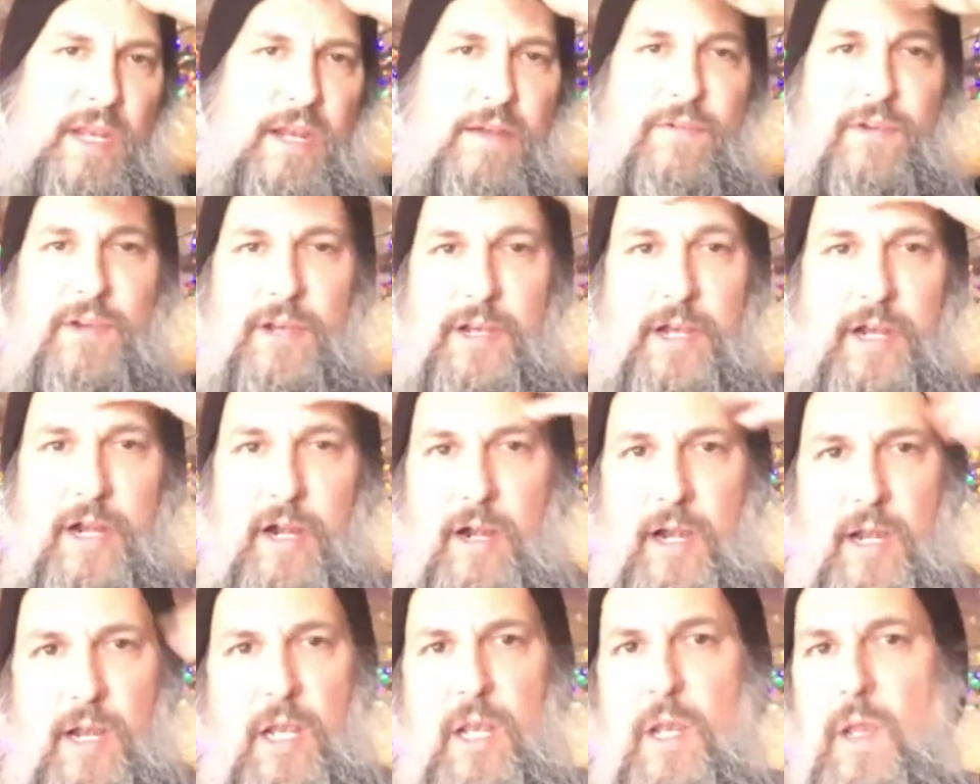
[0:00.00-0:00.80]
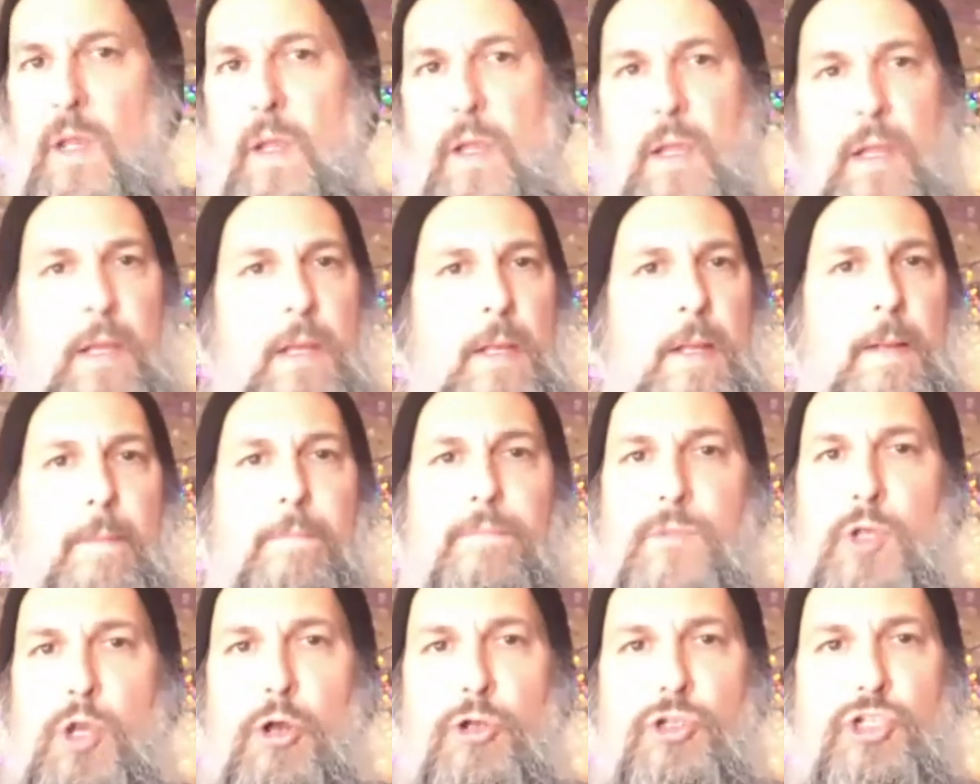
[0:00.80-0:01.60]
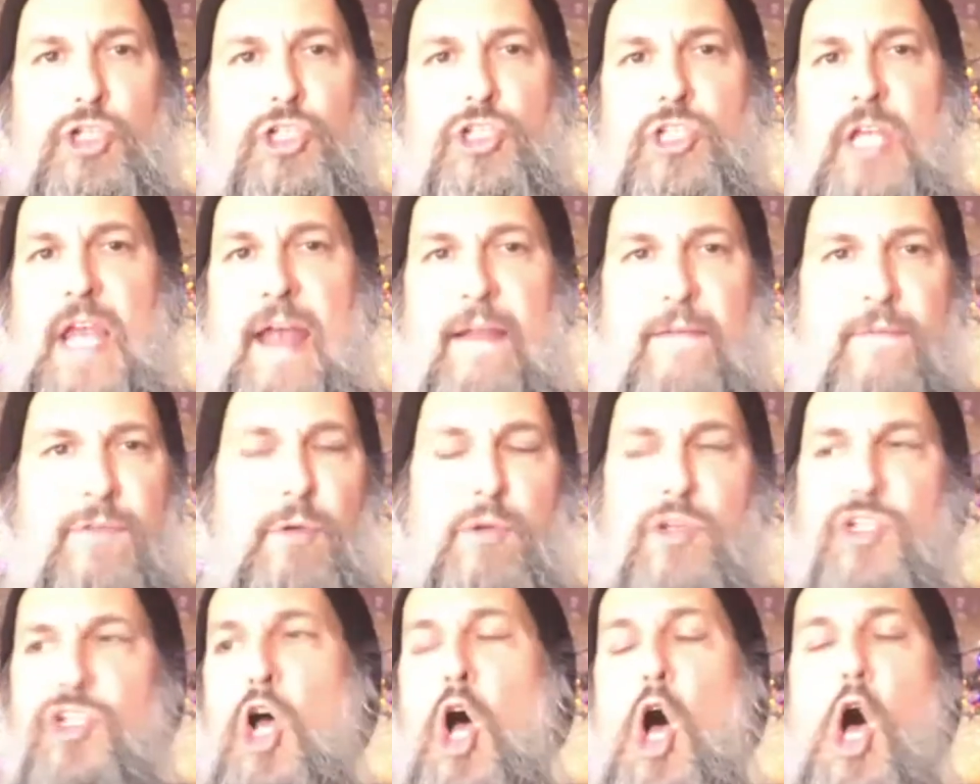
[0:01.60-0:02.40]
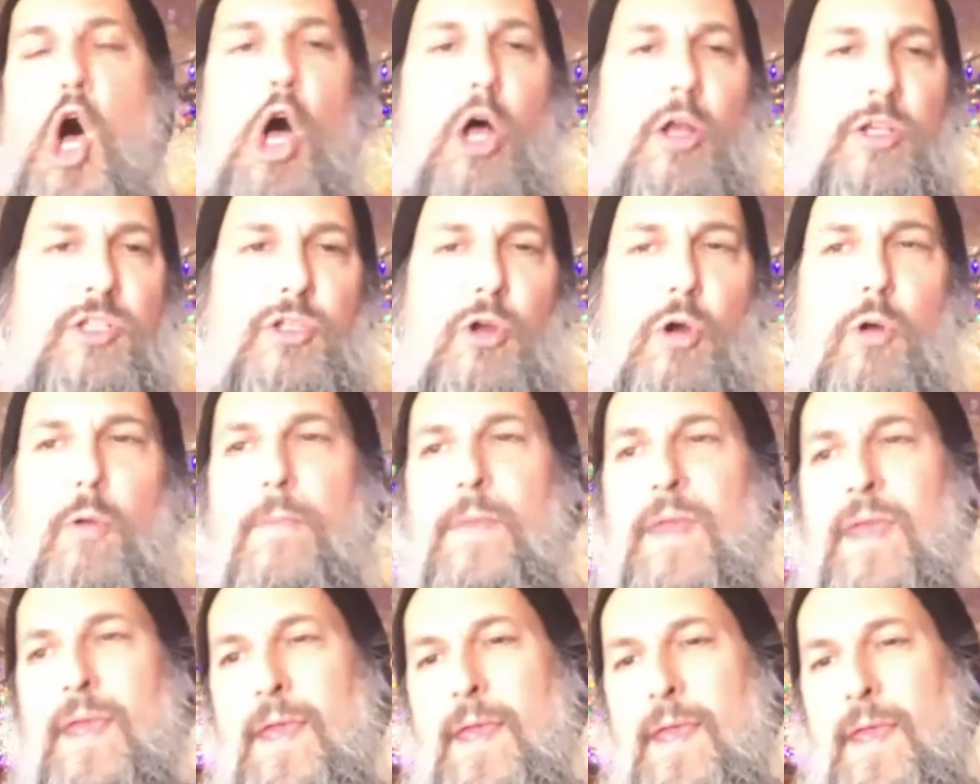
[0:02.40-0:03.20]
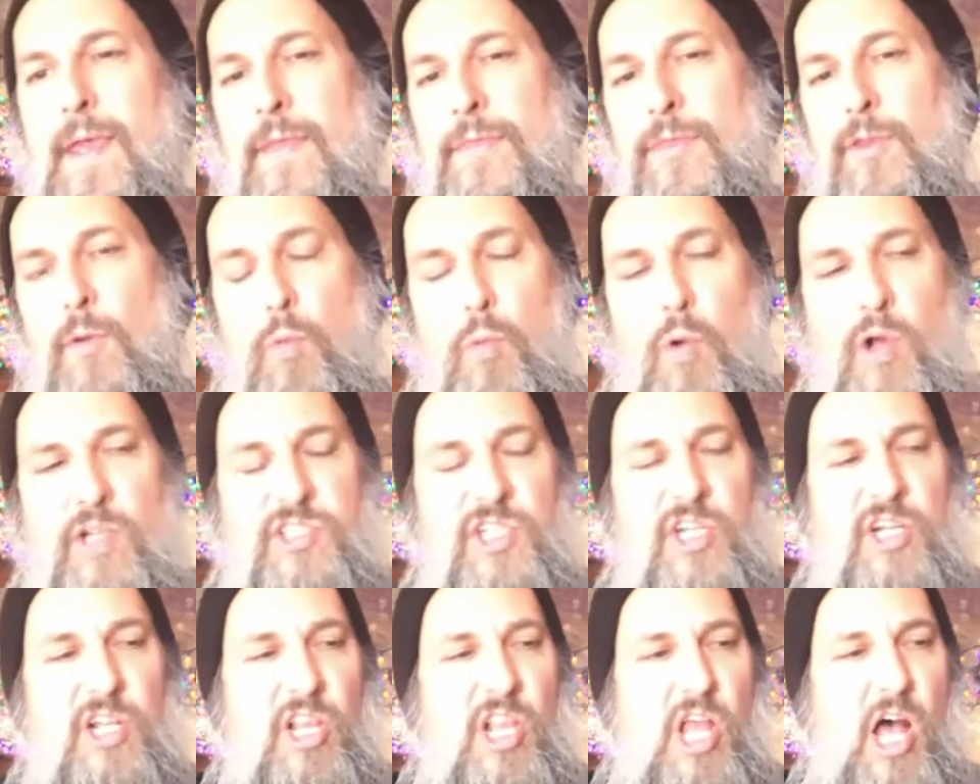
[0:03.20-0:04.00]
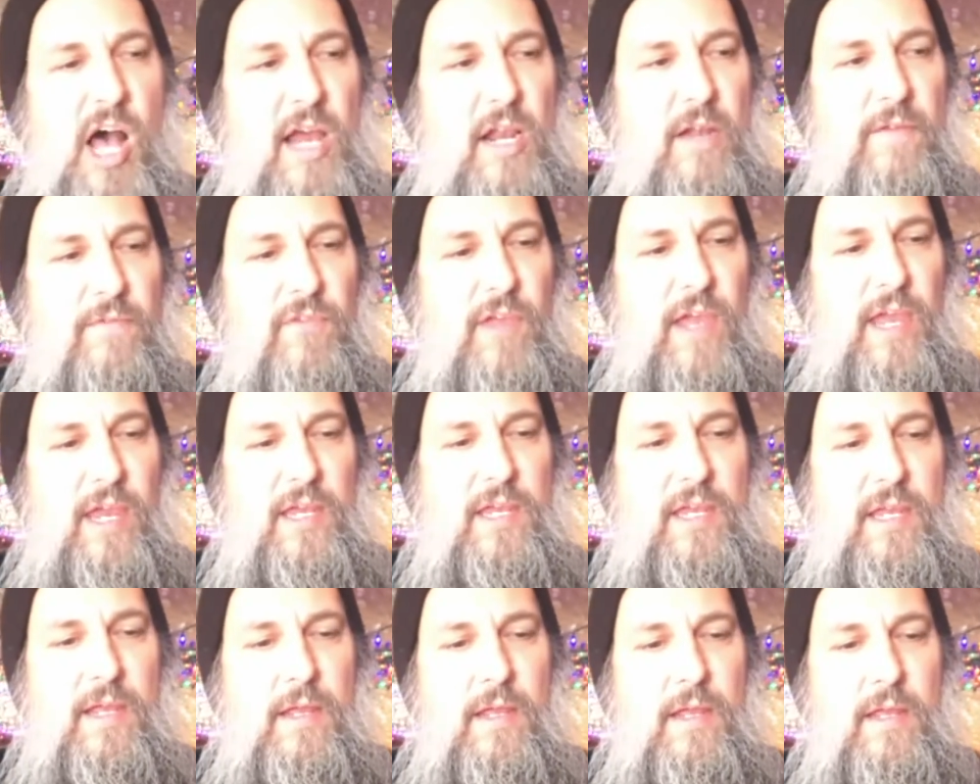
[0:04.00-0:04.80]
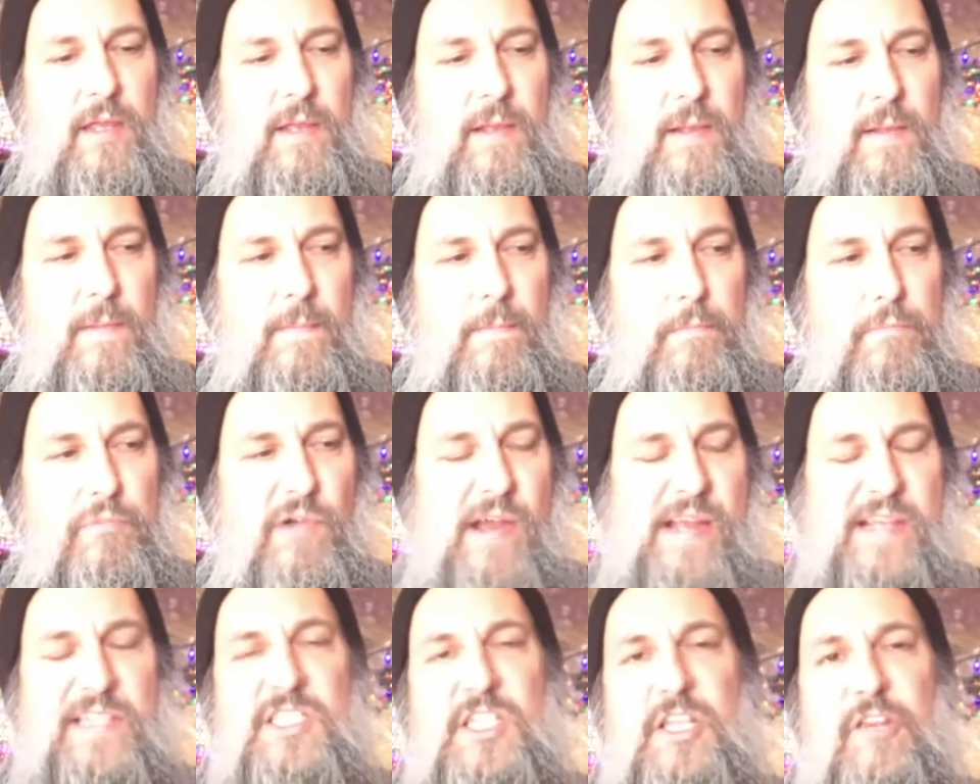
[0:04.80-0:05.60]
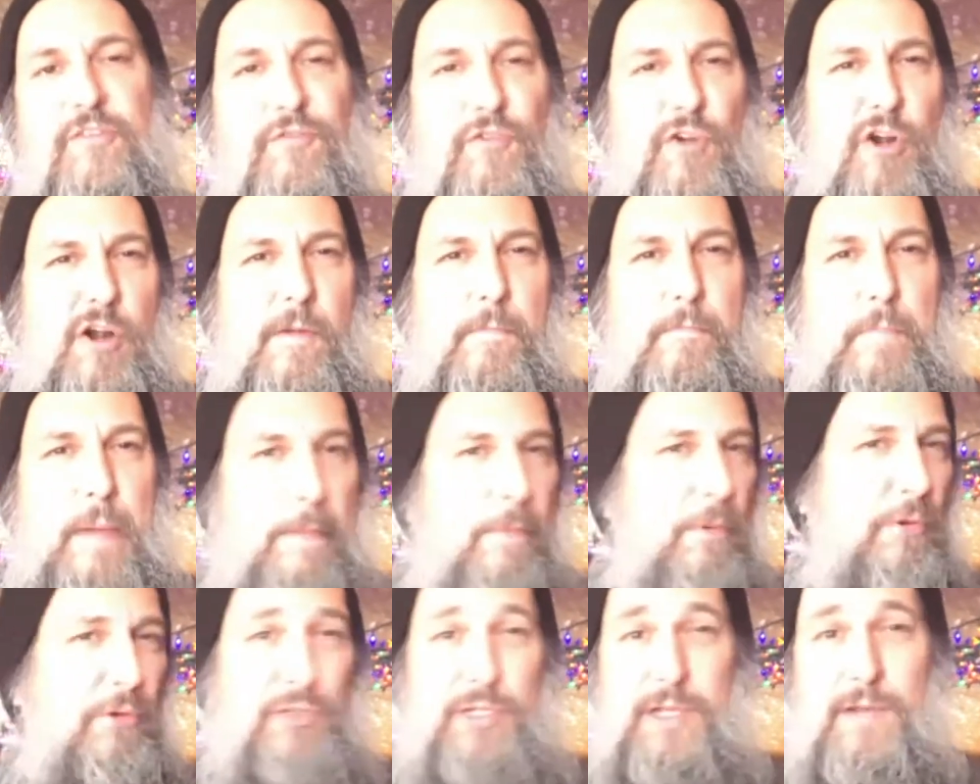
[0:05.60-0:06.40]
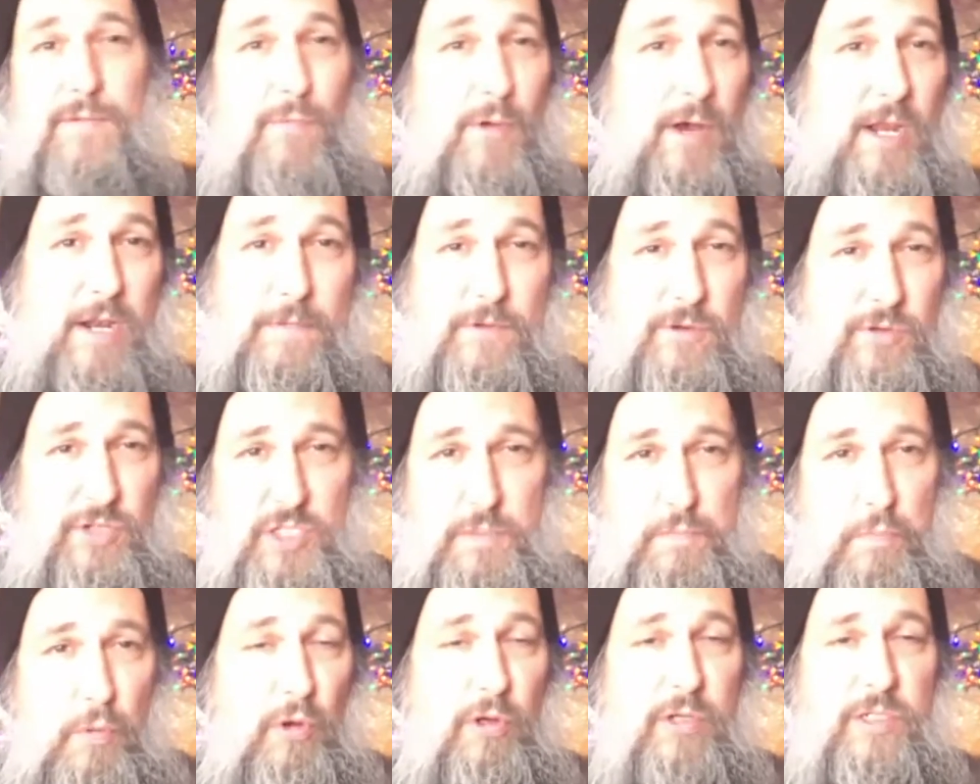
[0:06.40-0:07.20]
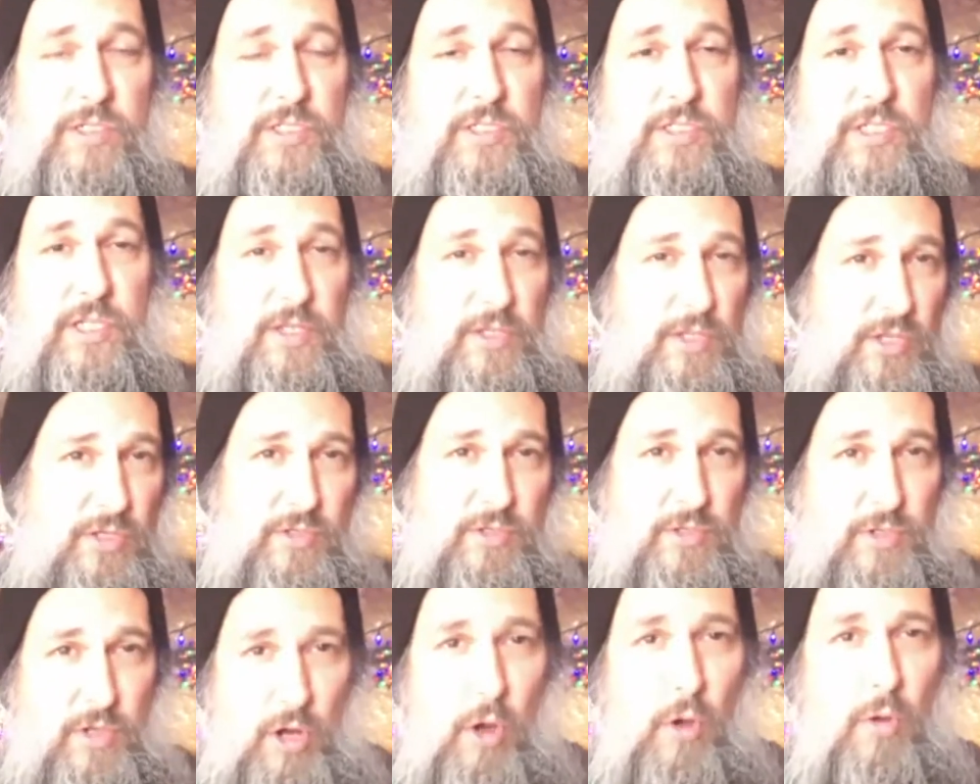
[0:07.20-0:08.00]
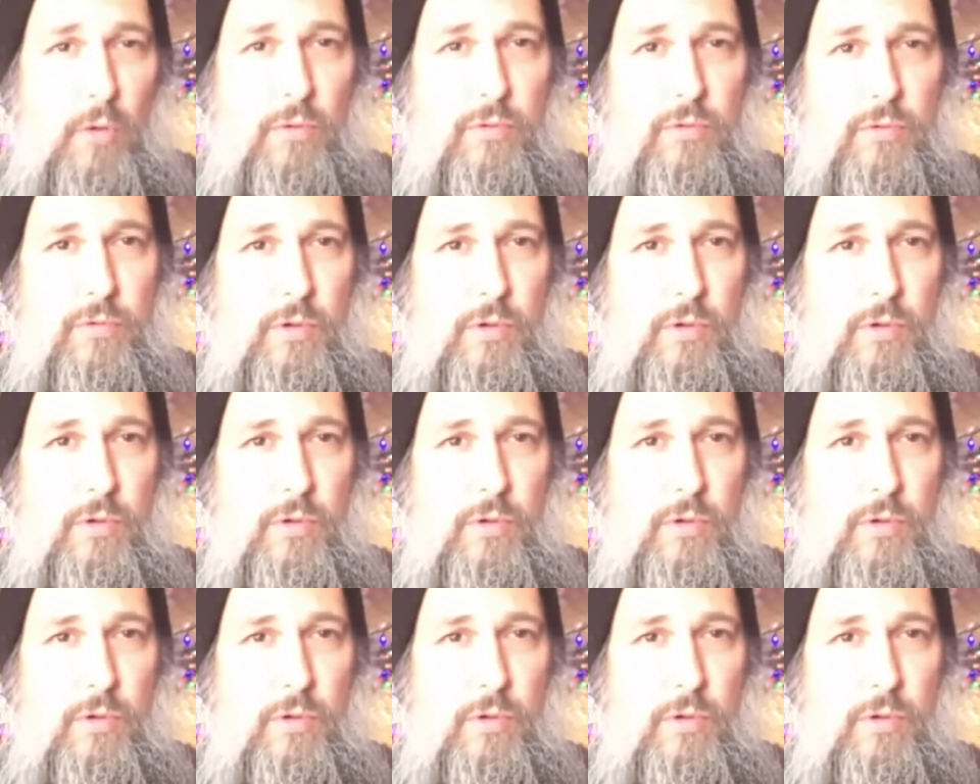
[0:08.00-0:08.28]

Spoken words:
every year, and there was so there wasn't a lot of like places for people who didn't want to do sports to go.